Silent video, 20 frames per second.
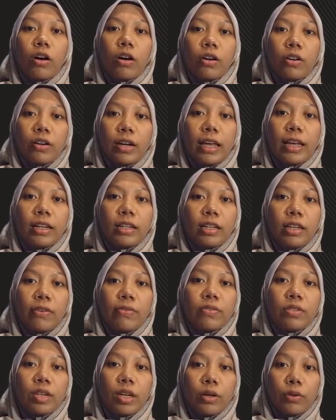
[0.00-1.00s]
or
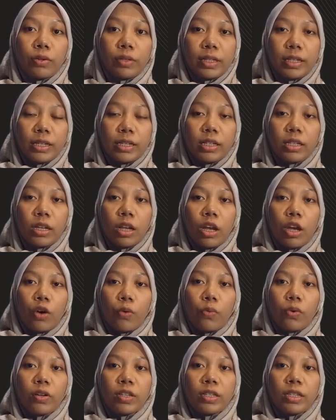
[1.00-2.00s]
active shareholders
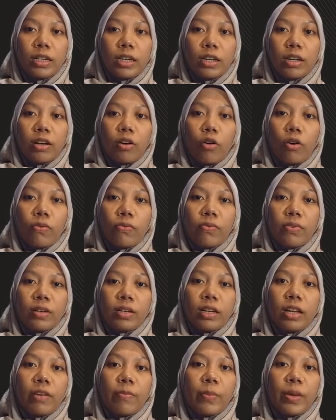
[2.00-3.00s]
watching
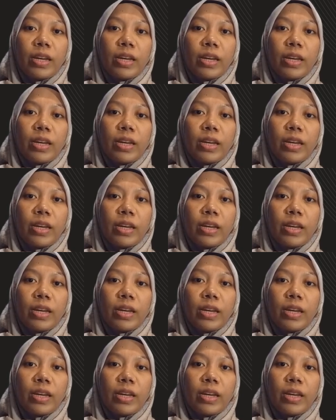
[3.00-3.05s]
over